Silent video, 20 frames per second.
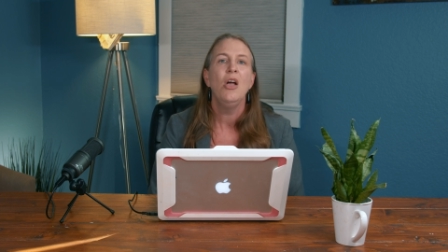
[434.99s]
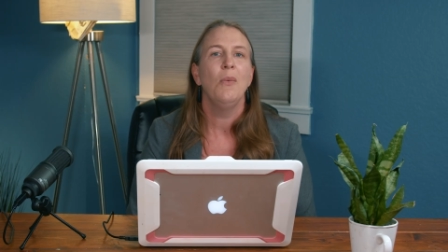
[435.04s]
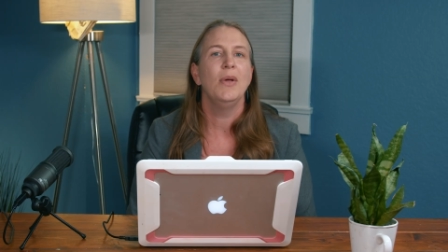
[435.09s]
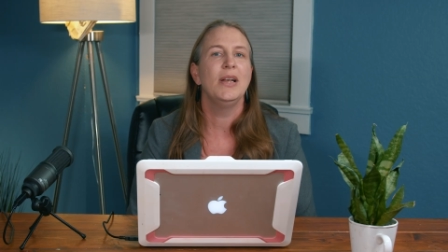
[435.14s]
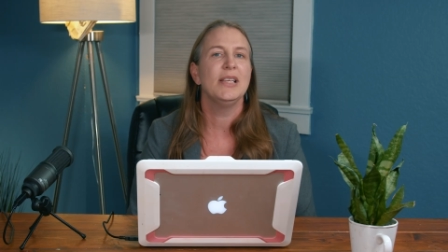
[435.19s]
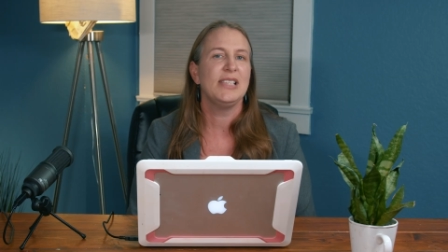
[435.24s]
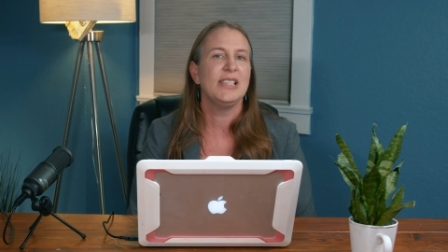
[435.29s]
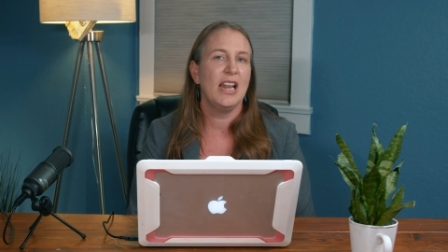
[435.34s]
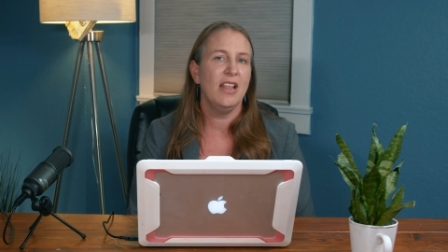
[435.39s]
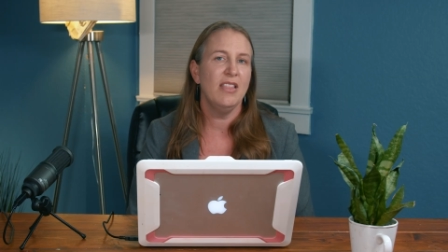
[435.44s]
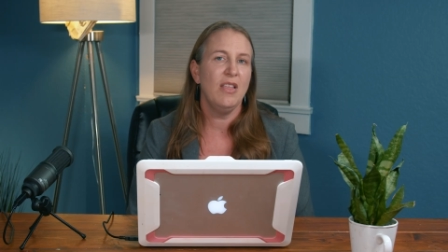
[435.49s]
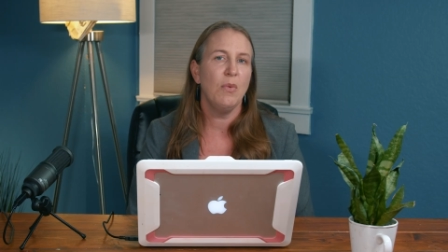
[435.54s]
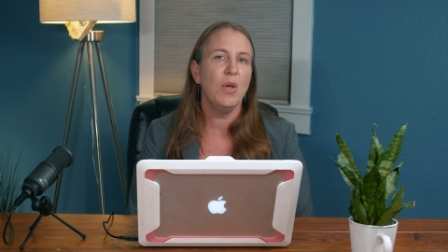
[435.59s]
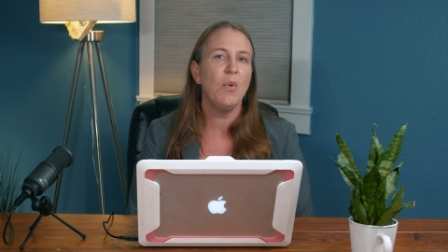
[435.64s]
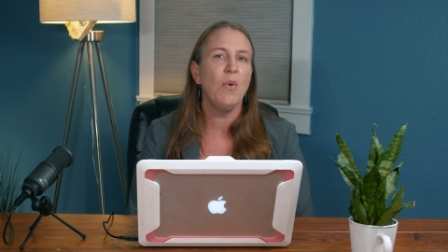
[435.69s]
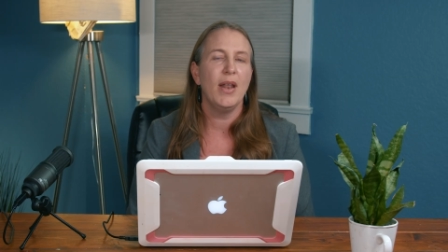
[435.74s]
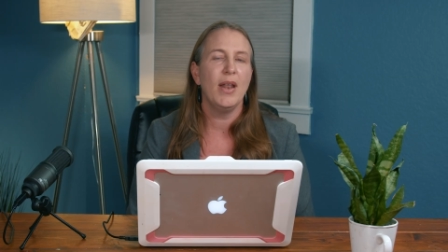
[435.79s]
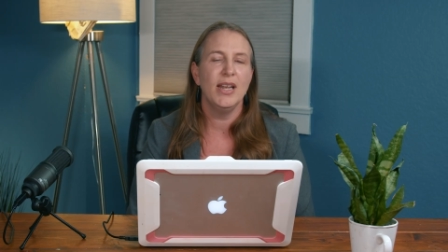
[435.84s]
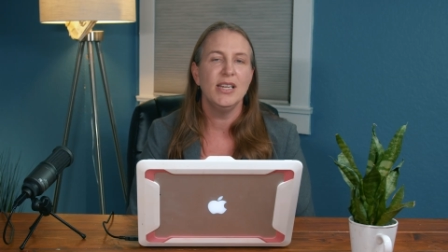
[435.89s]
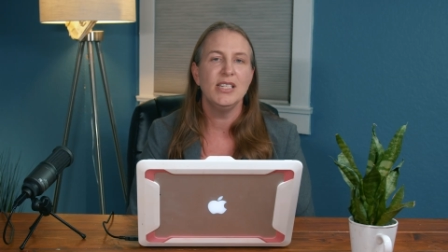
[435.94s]
We decided that we
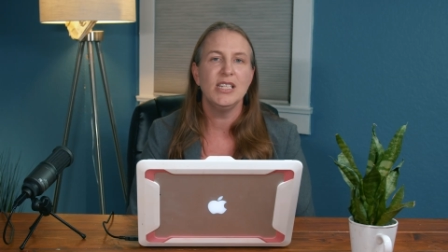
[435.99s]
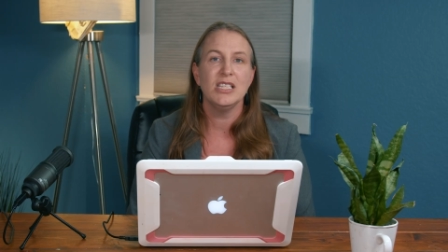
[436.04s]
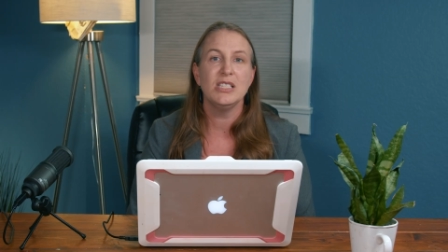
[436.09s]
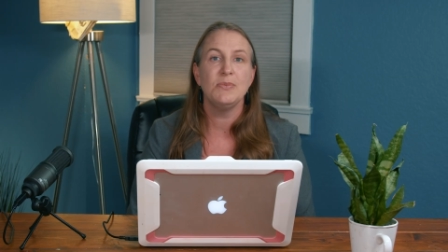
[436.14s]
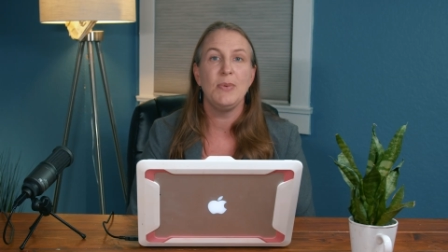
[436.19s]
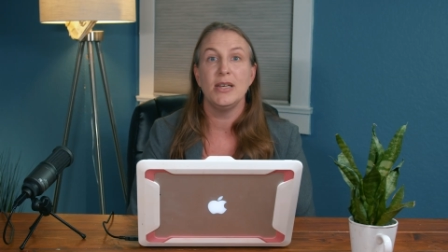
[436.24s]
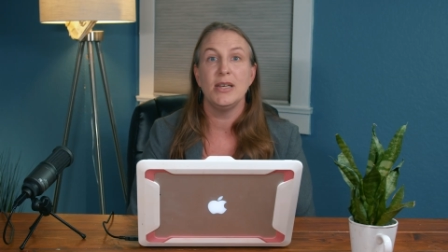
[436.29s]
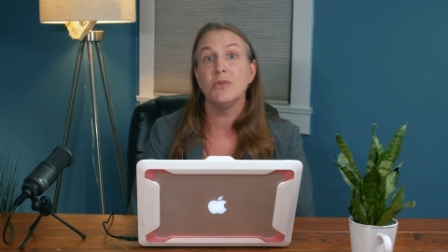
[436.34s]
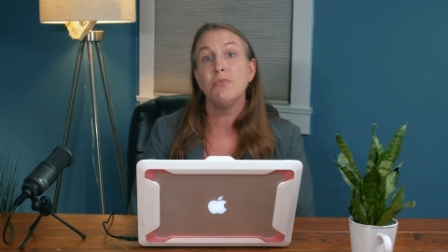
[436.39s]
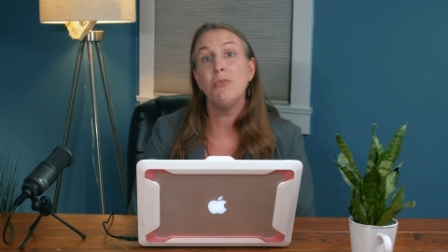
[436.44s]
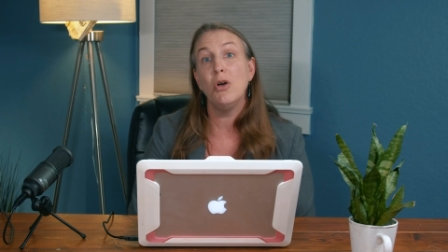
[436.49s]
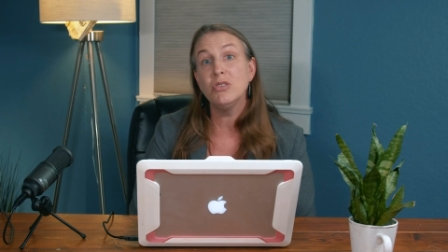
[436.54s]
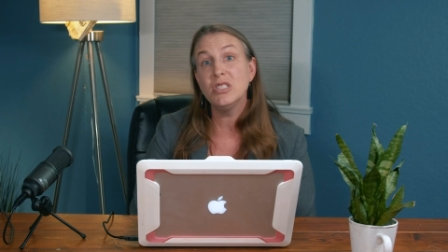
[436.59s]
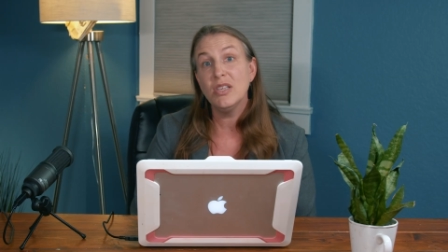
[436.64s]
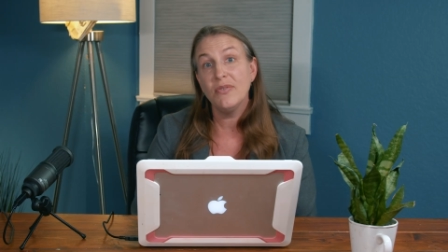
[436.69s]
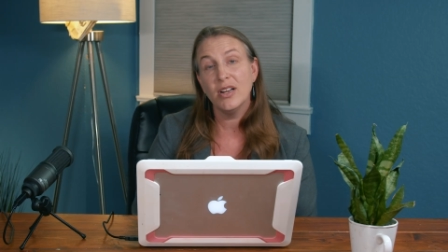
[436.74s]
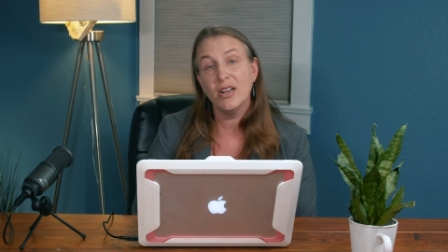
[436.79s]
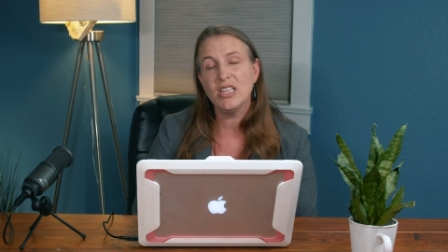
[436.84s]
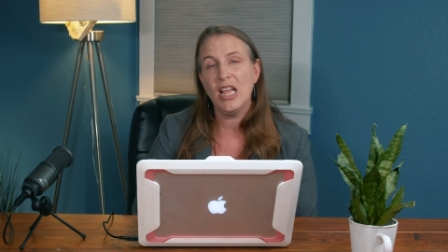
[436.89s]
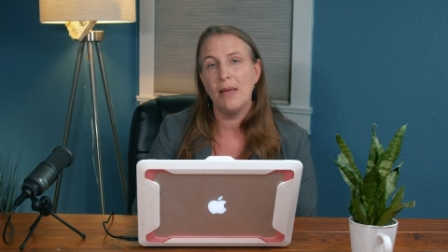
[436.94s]
wanted to spend most
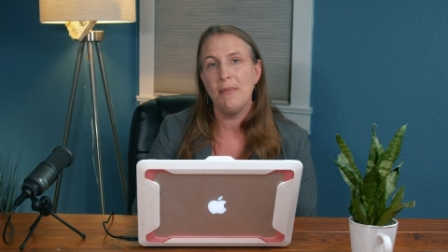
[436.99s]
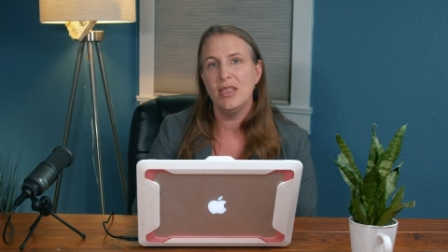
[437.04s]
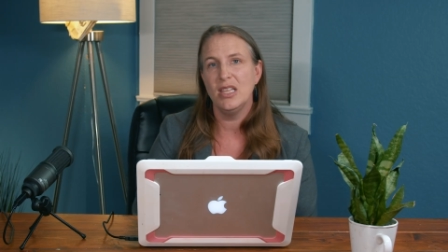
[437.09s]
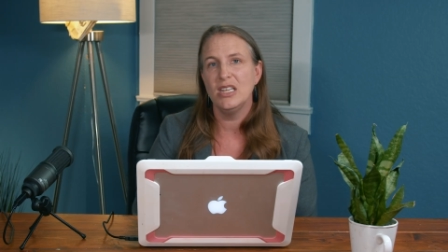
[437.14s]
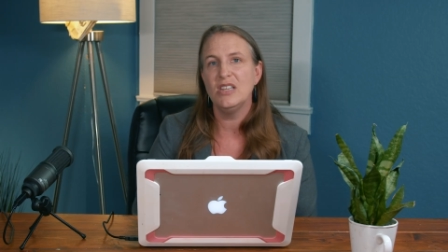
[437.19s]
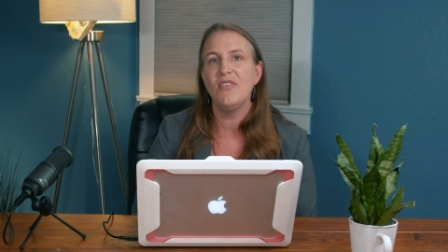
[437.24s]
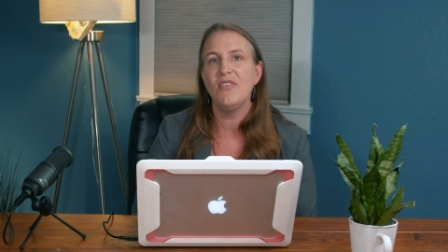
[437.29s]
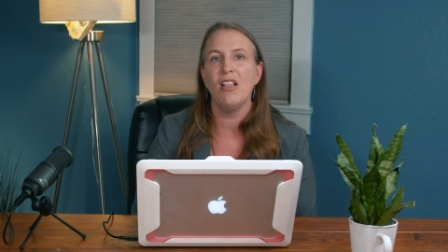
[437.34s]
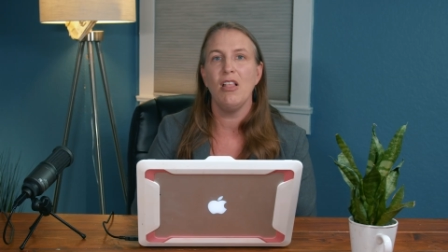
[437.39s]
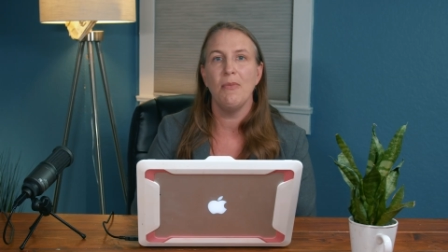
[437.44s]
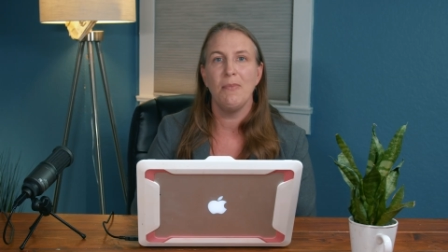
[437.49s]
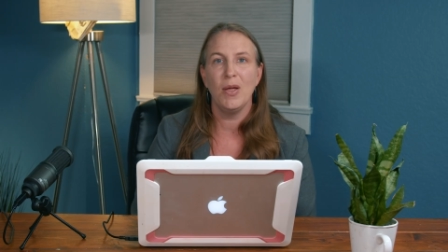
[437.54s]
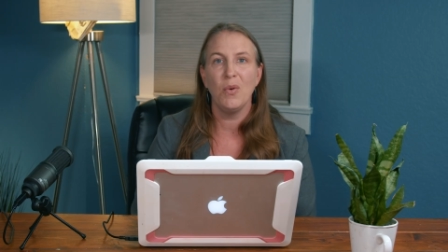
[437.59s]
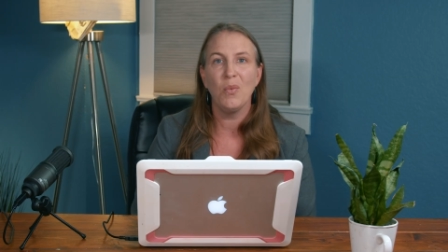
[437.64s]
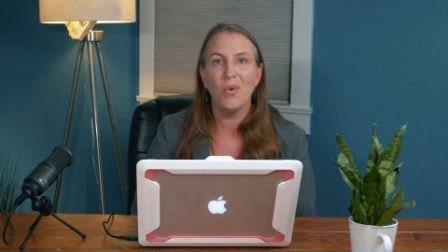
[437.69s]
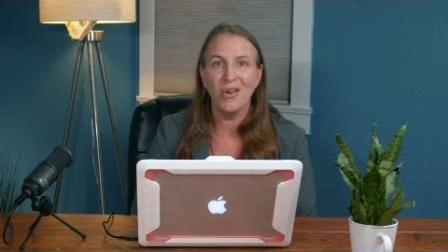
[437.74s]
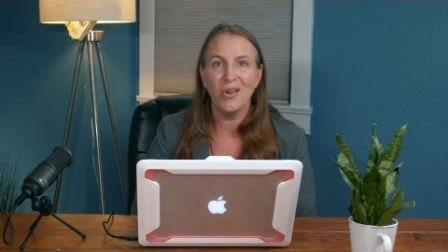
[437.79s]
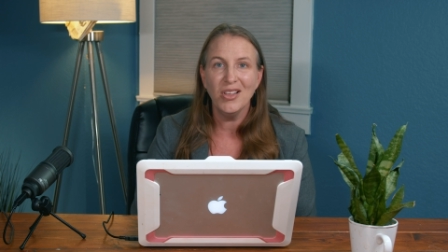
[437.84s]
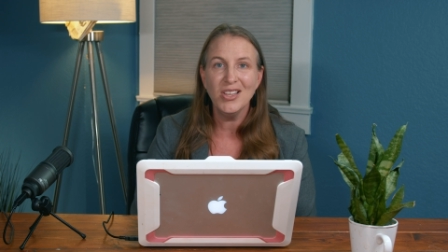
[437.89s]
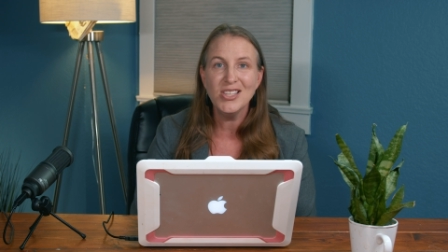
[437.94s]
of our time in the
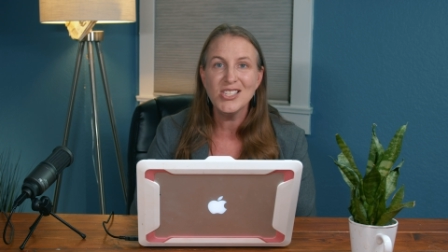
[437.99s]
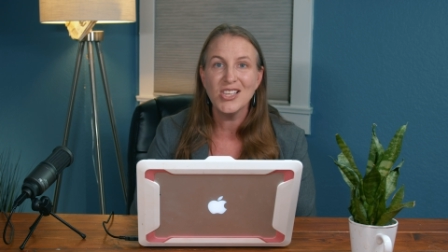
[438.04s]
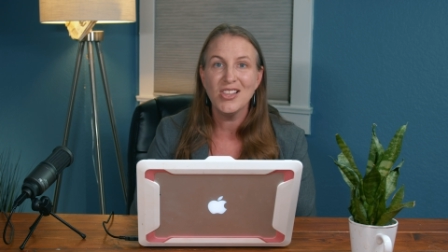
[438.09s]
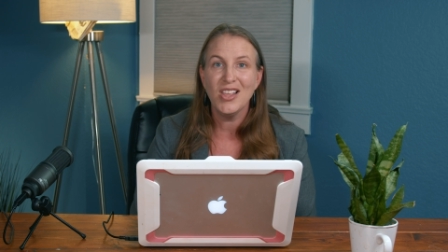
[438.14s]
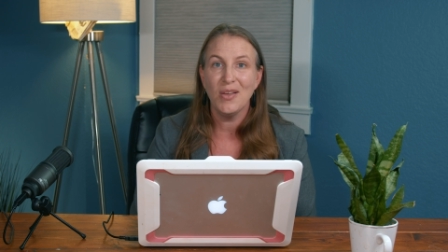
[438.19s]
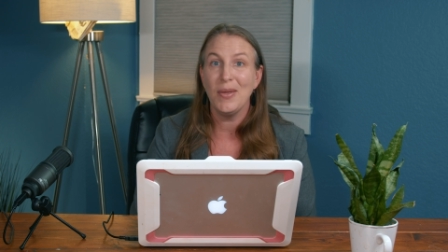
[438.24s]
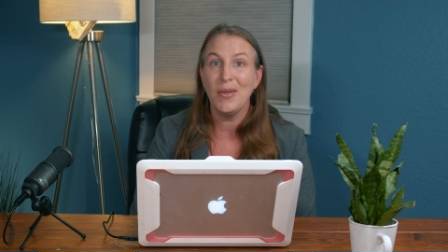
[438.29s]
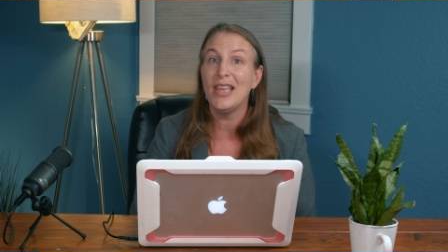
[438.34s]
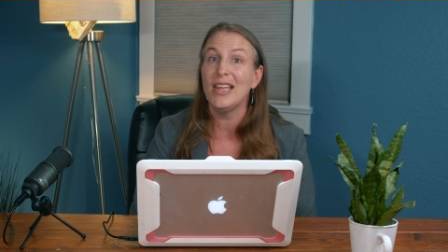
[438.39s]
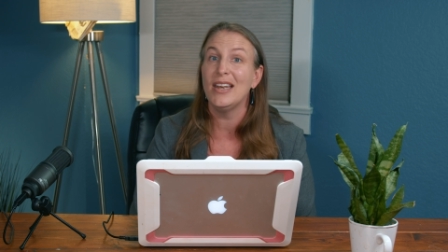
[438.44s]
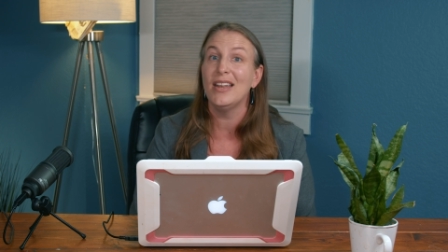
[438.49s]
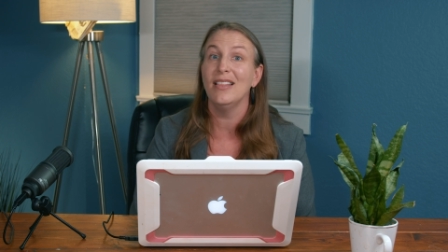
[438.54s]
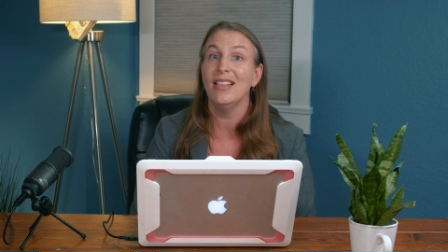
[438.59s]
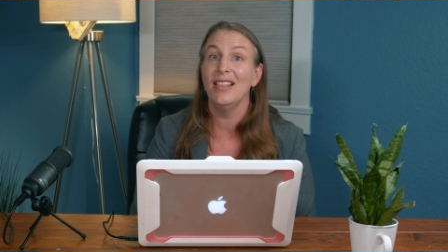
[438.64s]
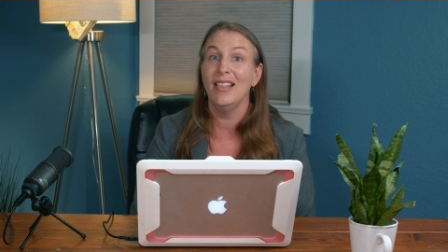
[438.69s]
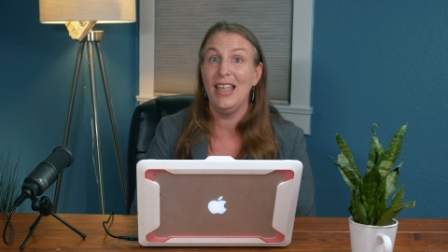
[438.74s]
developing world so that we could